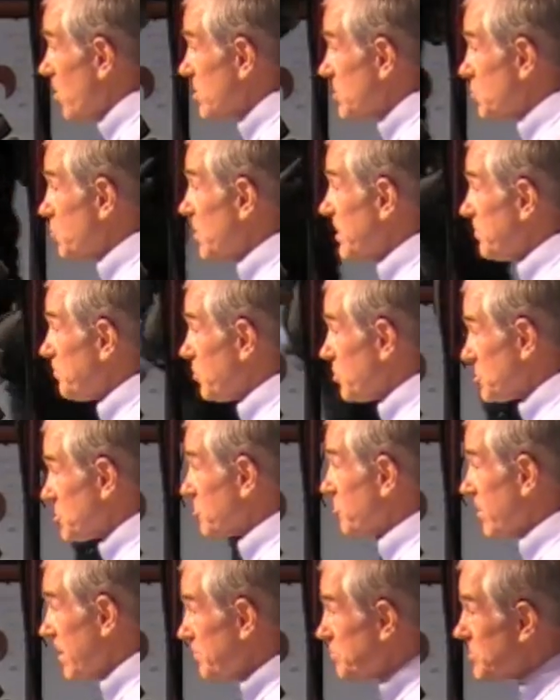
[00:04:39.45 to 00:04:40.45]
worse with
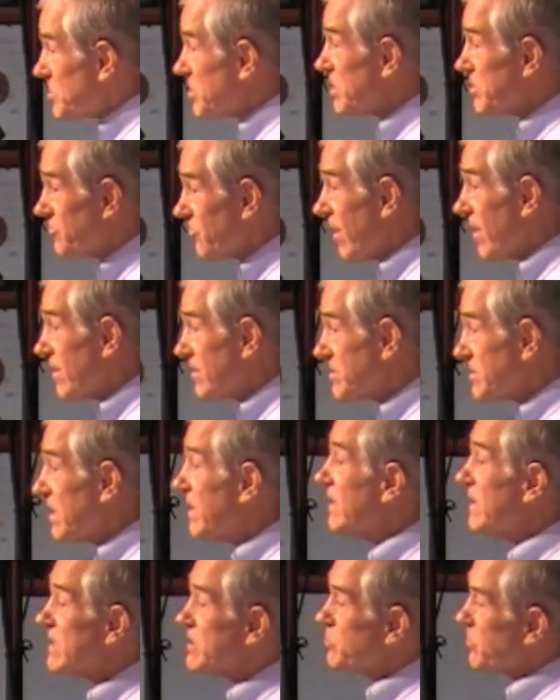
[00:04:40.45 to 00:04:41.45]
prescription drugs
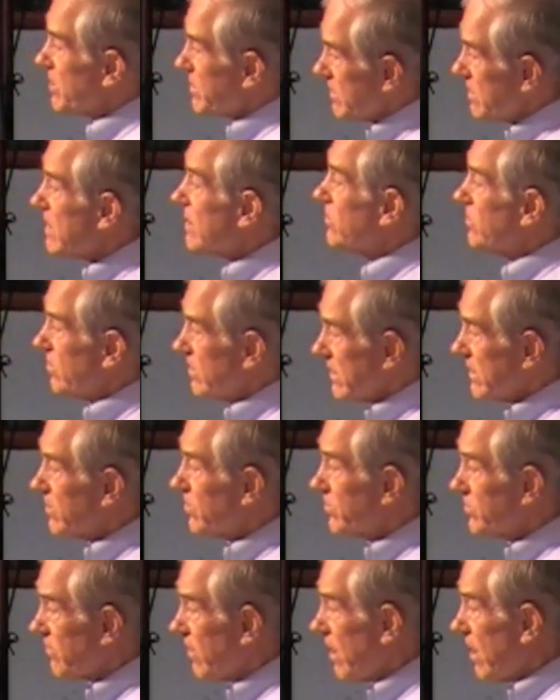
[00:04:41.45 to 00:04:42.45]
than it is with the
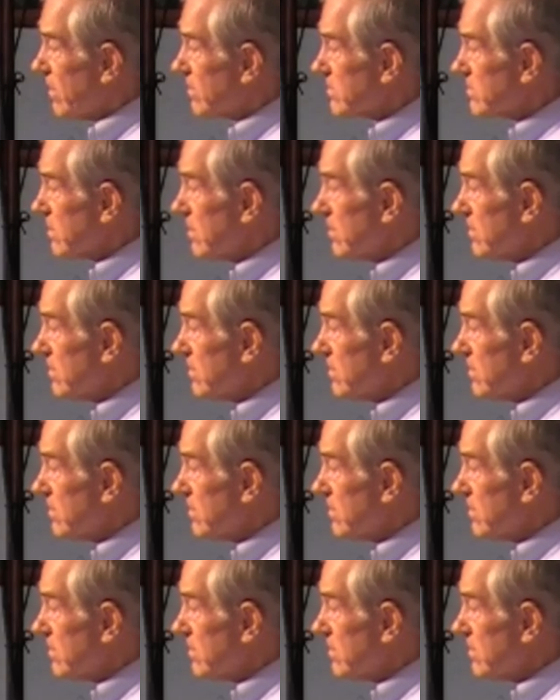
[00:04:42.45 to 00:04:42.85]
illegal drugs.